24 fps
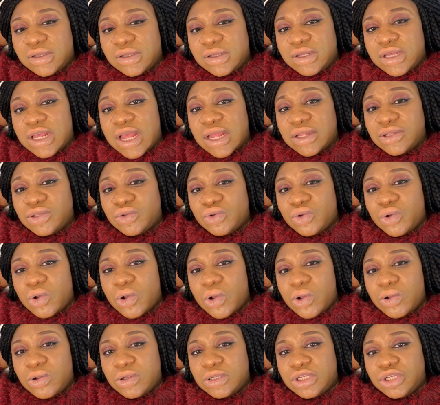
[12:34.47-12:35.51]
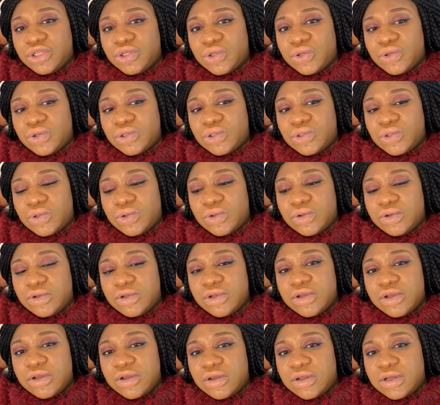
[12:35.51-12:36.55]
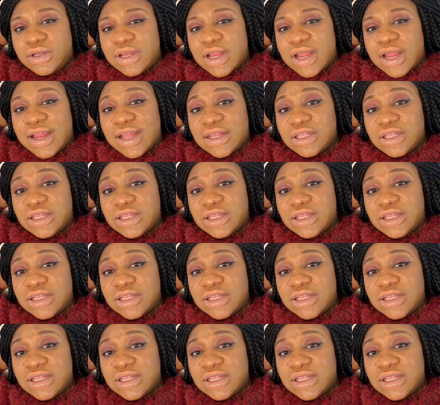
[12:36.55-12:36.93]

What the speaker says: He had to call the doctor that